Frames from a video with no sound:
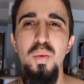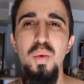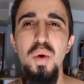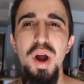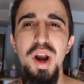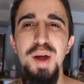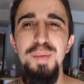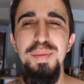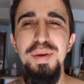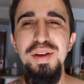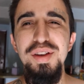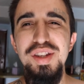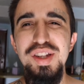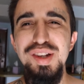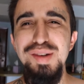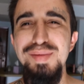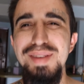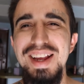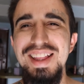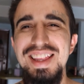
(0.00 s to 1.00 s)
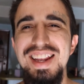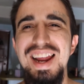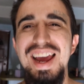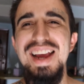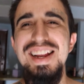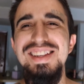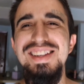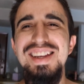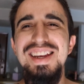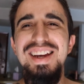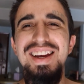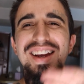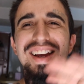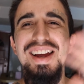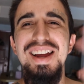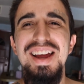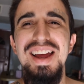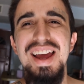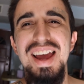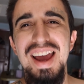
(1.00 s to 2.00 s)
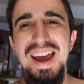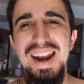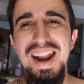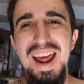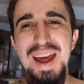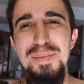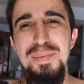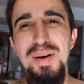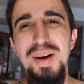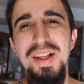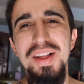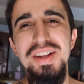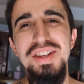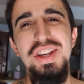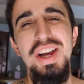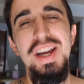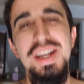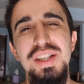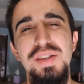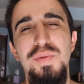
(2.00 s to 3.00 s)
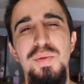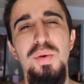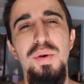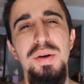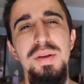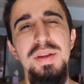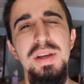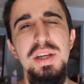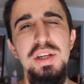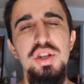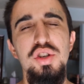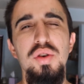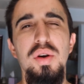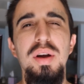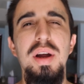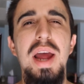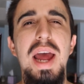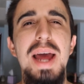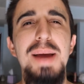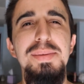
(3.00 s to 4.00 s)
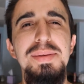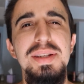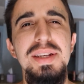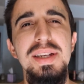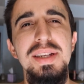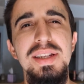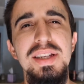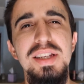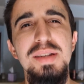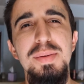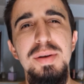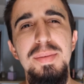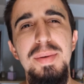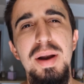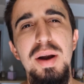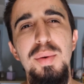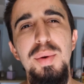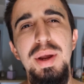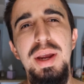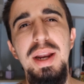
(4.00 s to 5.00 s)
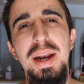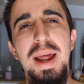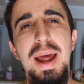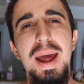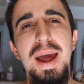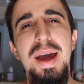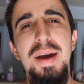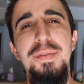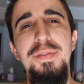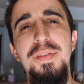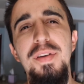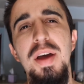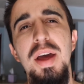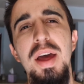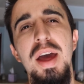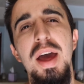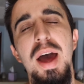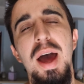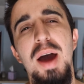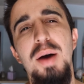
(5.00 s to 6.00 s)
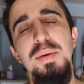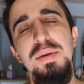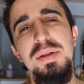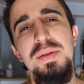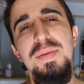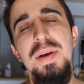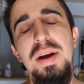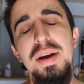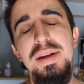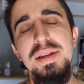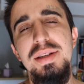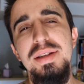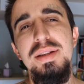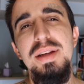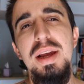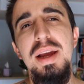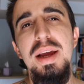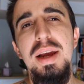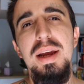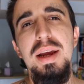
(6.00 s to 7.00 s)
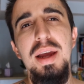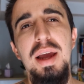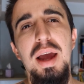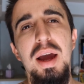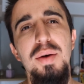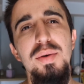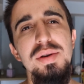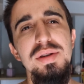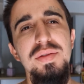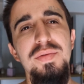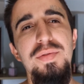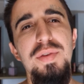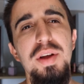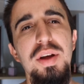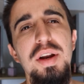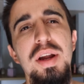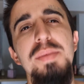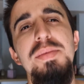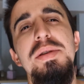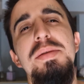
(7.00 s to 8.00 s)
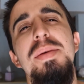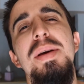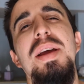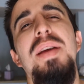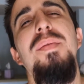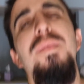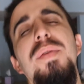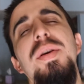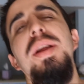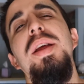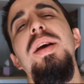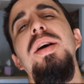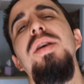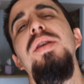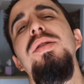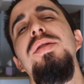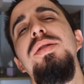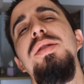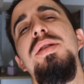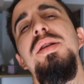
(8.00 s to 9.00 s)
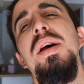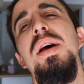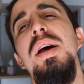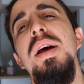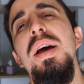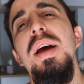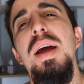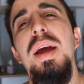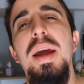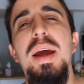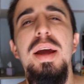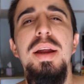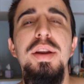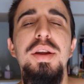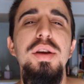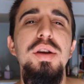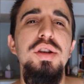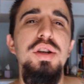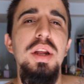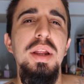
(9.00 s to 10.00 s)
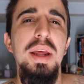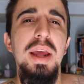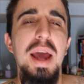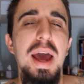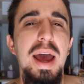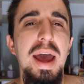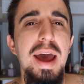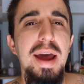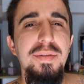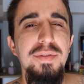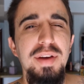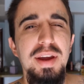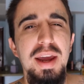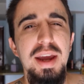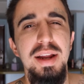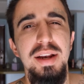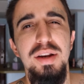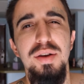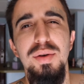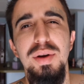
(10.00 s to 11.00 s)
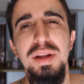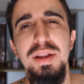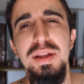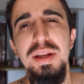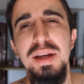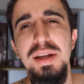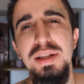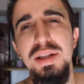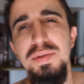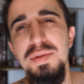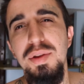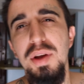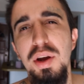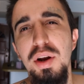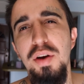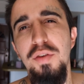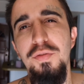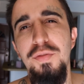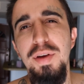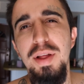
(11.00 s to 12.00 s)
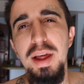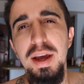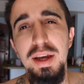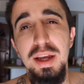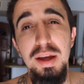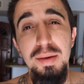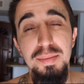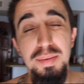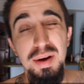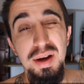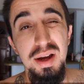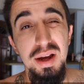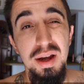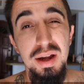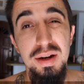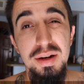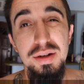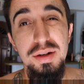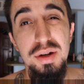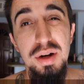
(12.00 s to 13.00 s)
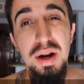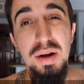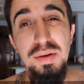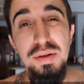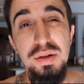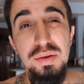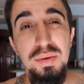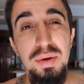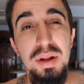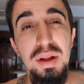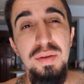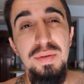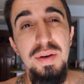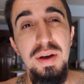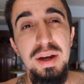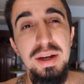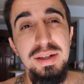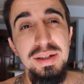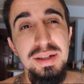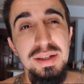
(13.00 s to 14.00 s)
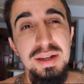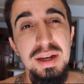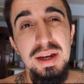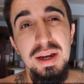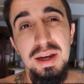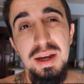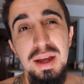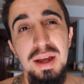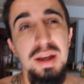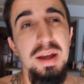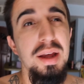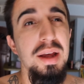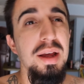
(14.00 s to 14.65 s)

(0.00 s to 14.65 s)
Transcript: What up, YouTube? Nathan Heightz here, and I apologize for the short absence. It's been about a week and a half. I was very sick. I wasn't feeling up to making videos, and usually I advocate doing things even though you don't feel like it, but dude, I was really fucking sick.